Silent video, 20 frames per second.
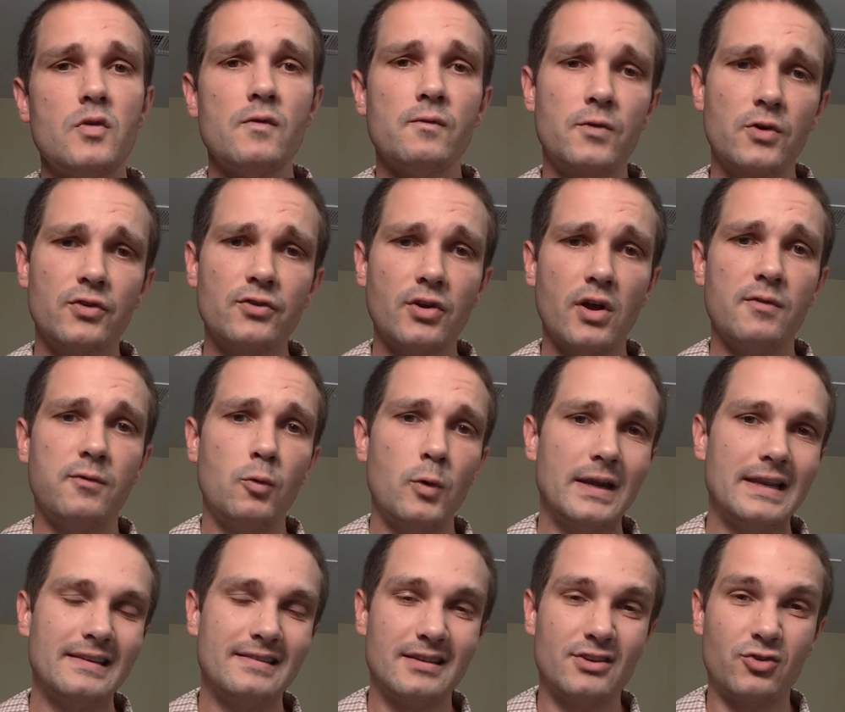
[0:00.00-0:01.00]
First off,
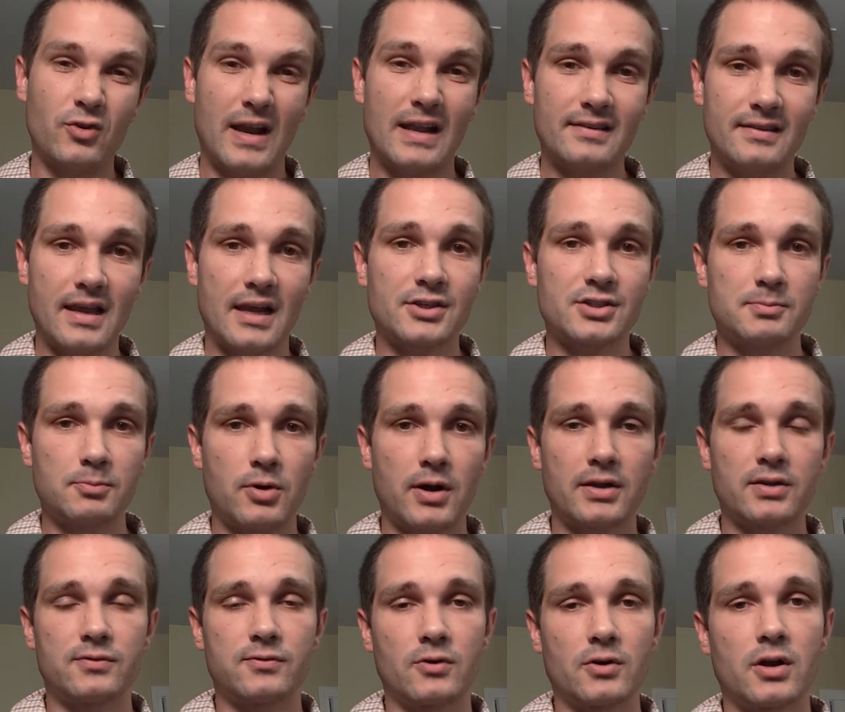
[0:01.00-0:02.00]
what is the transaction
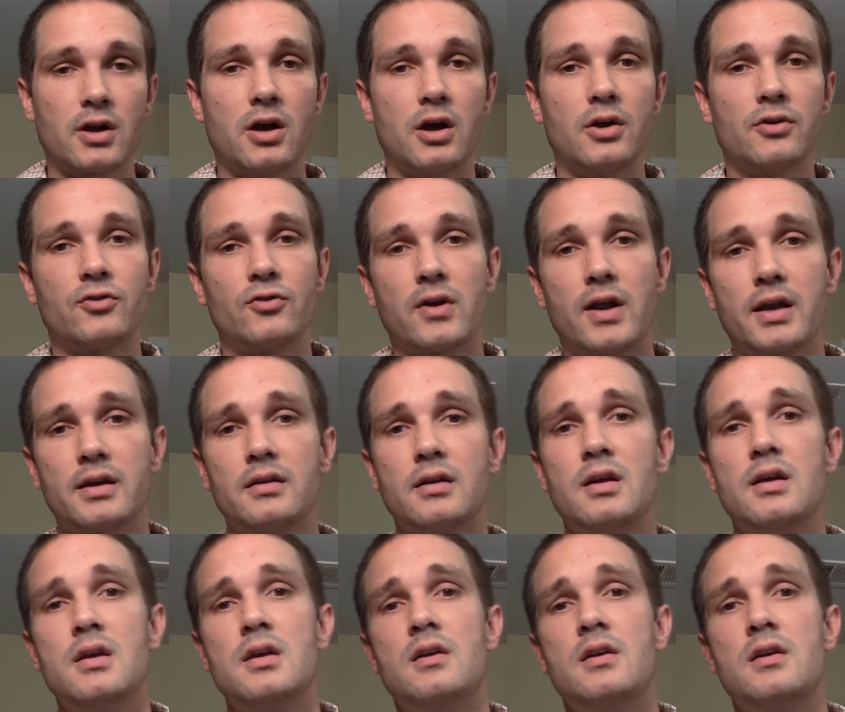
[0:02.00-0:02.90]
price for a contract?